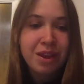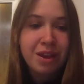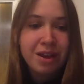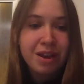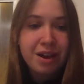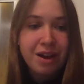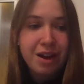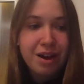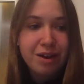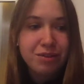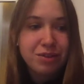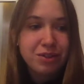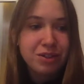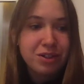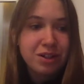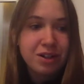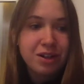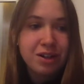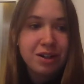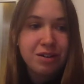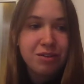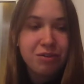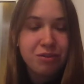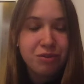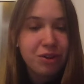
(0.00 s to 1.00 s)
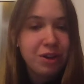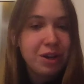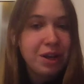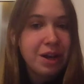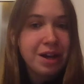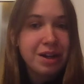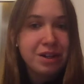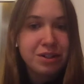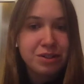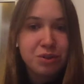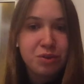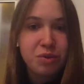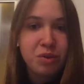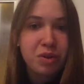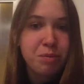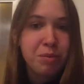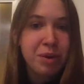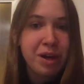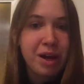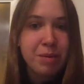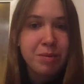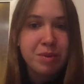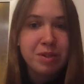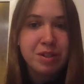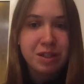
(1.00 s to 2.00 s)
After 3 years, you will
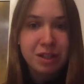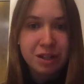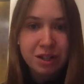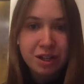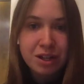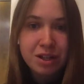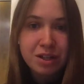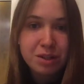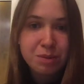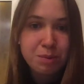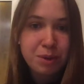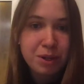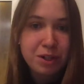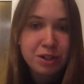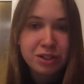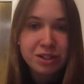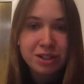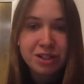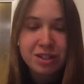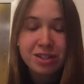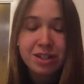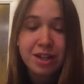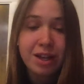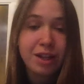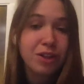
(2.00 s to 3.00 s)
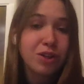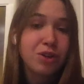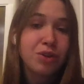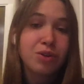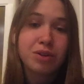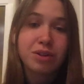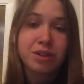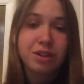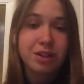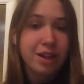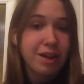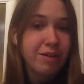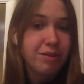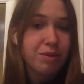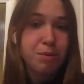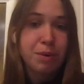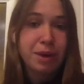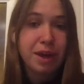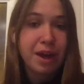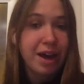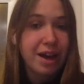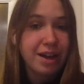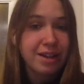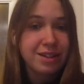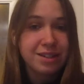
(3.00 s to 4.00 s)
become a senior specialist, and you'll never be
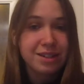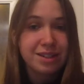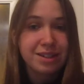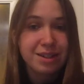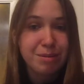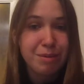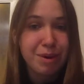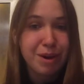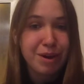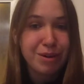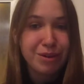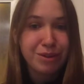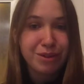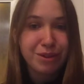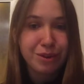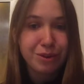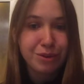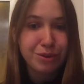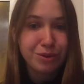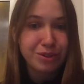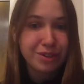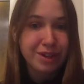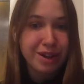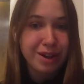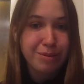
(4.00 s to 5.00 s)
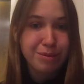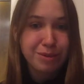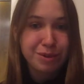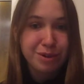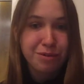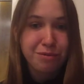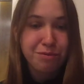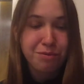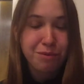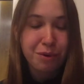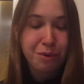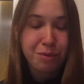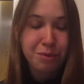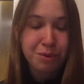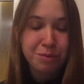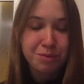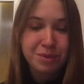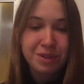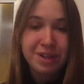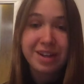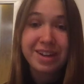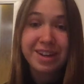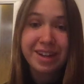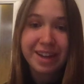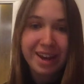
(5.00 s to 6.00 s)
asked about those types of
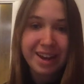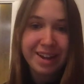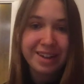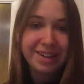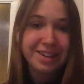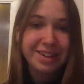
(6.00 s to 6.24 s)
problems again,